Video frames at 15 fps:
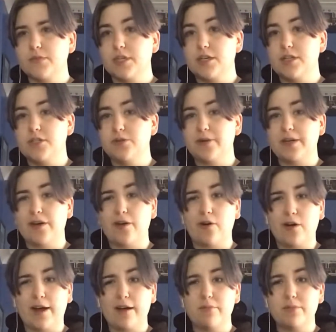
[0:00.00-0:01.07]
doing it on
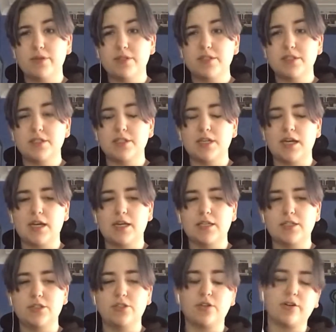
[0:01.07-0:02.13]
campus,
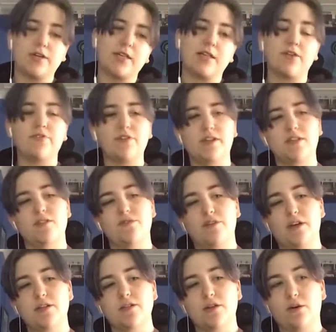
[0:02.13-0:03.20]
and you don't get that
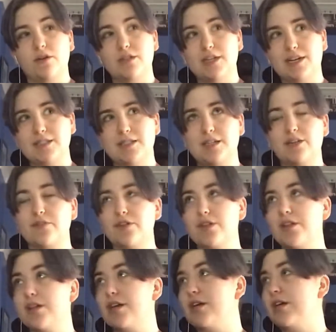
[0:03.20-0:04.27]
face-to-face contact and
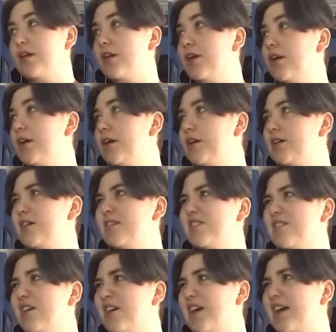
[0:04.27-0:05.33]
everything, and you're
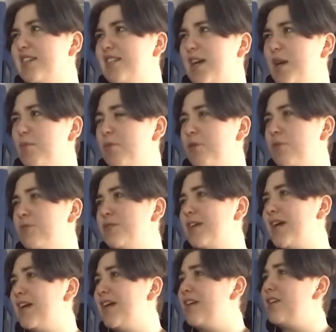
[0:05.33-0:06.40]
stuck at a table all
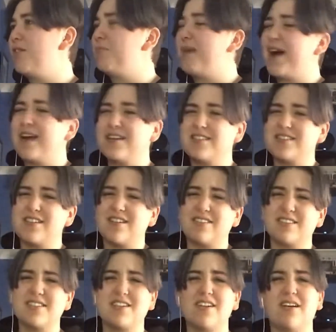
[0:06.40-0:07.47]
day and your back
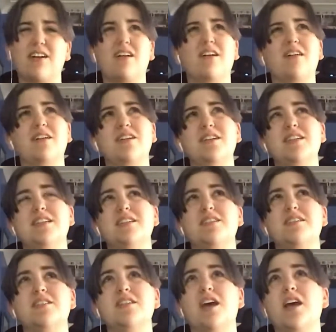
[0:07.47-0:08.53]
starts to hurt, and it's just